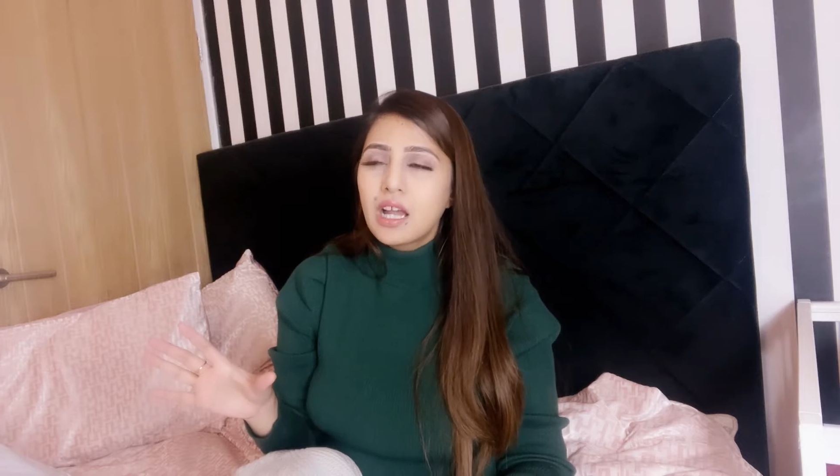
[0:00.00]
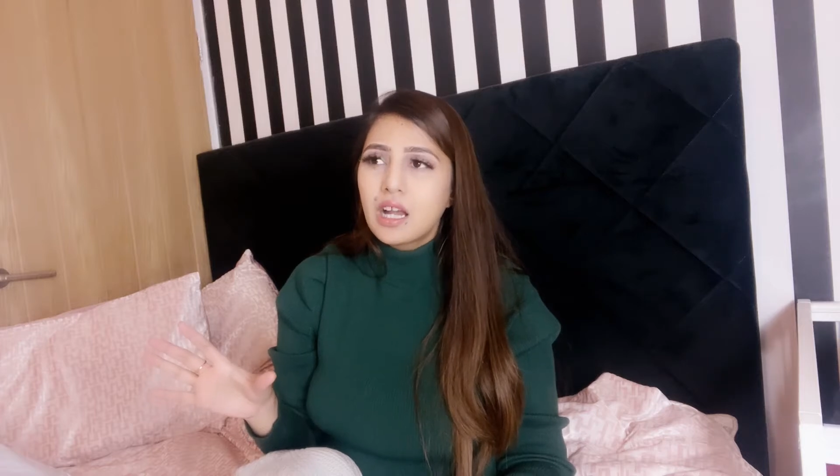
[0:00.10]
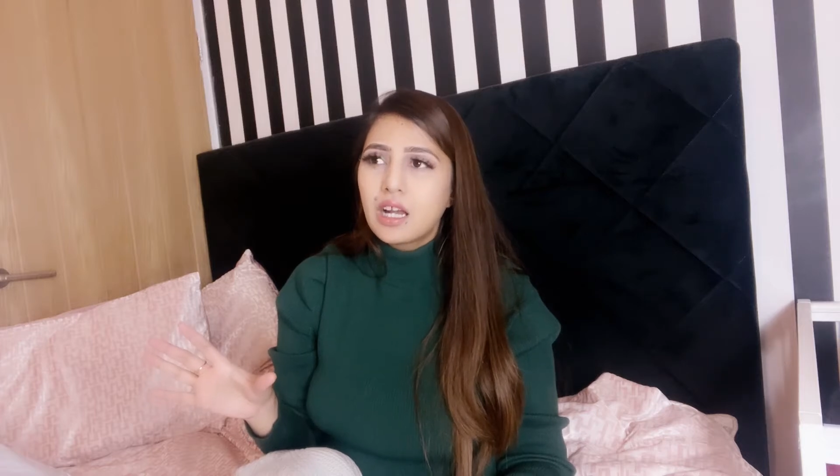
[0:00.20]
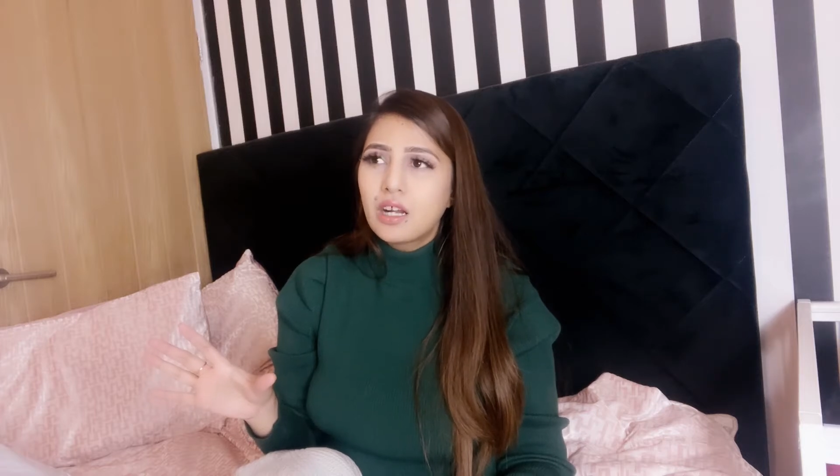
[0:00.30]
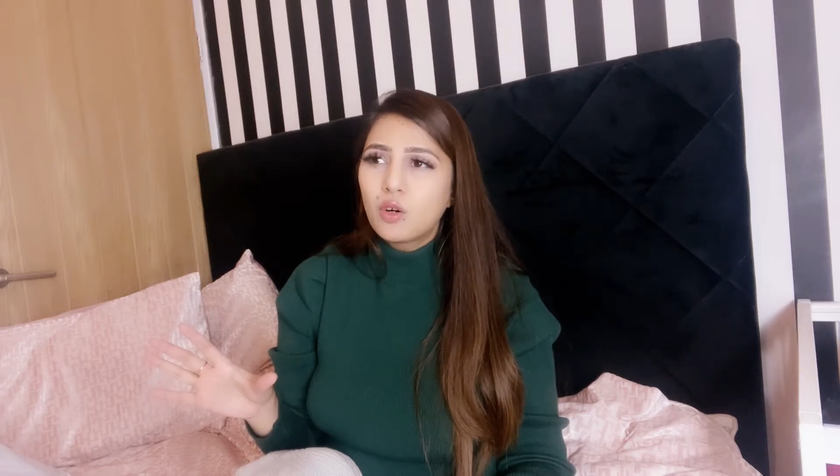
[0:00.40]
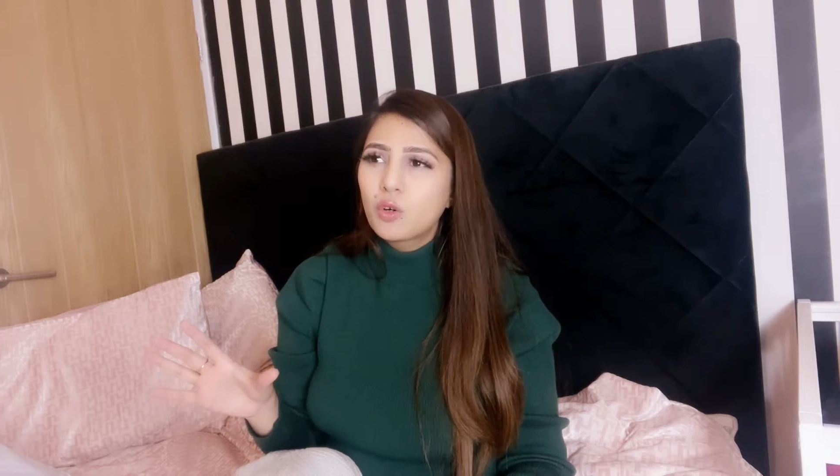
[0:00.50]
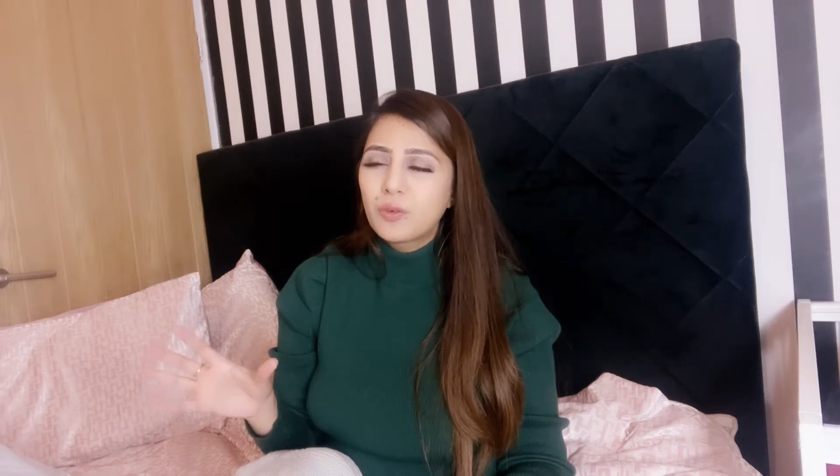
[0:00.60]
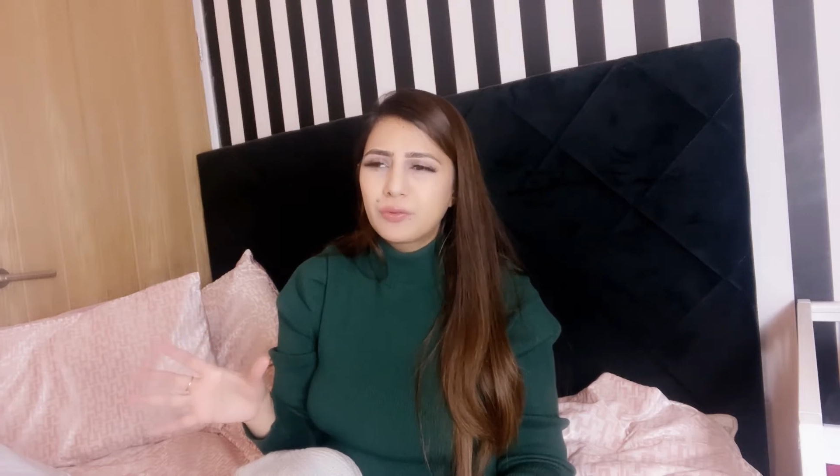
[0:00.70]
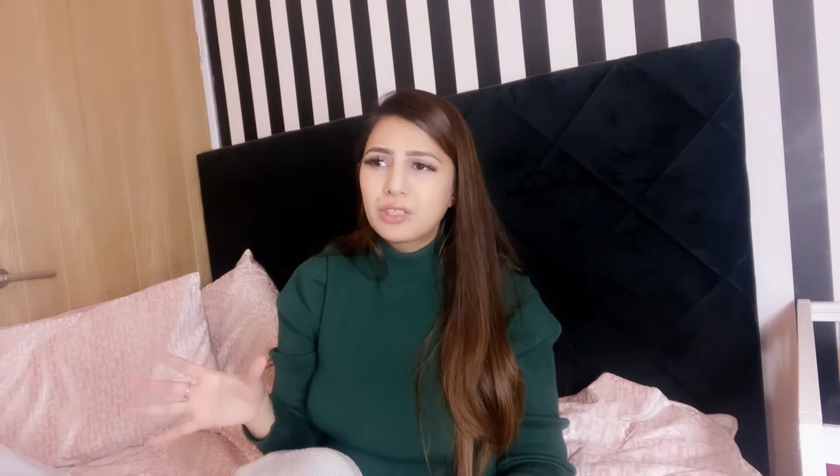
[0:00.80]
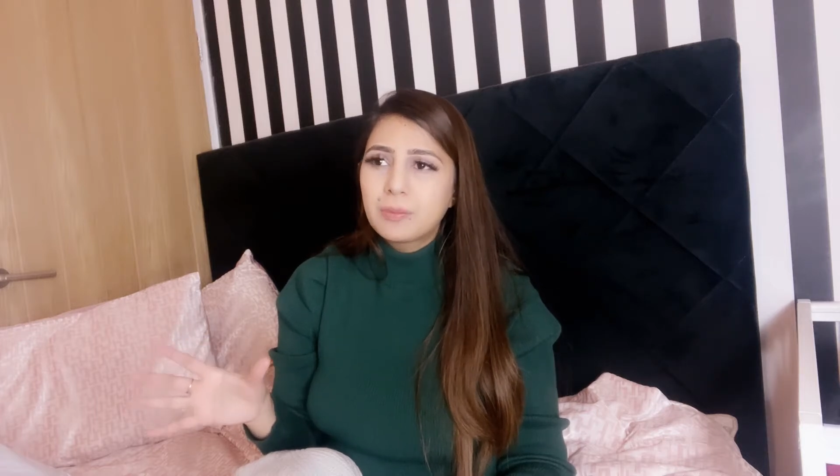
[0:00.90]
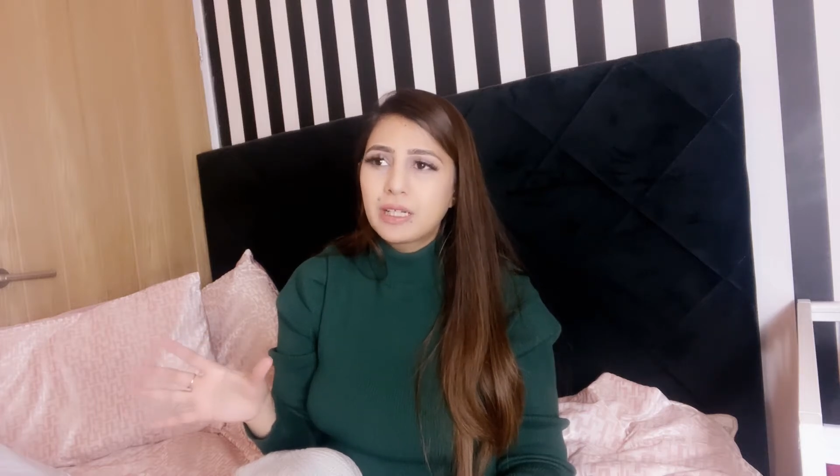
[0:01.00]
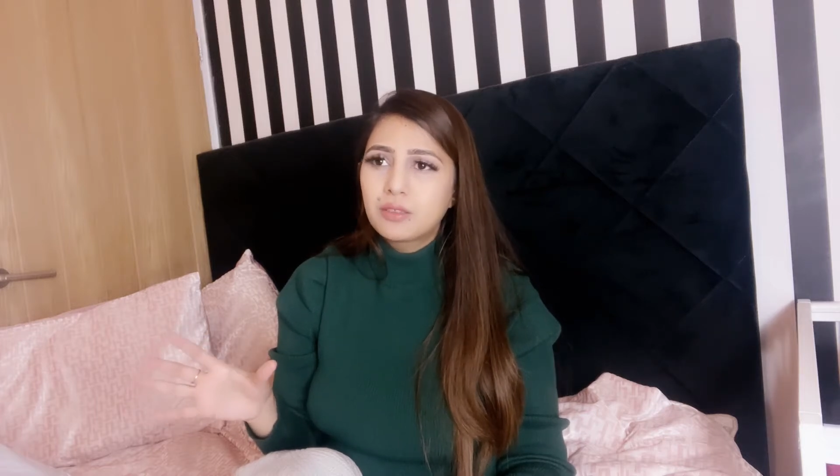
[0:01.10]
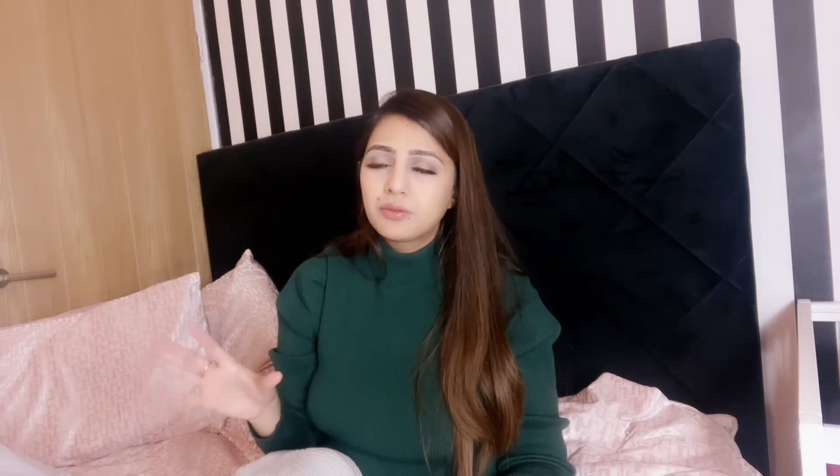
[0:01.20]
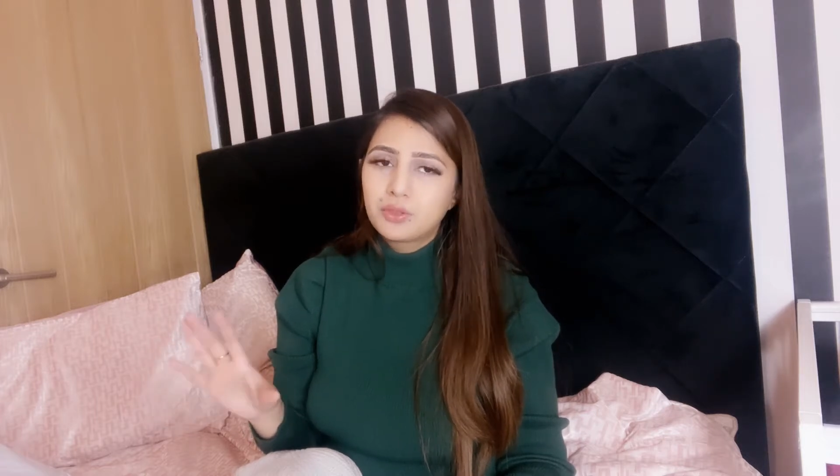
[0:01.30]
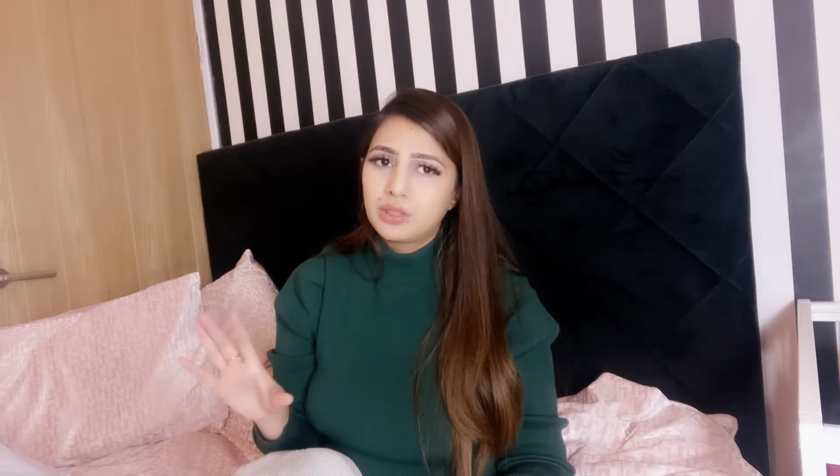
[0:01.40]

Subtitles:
or £50 for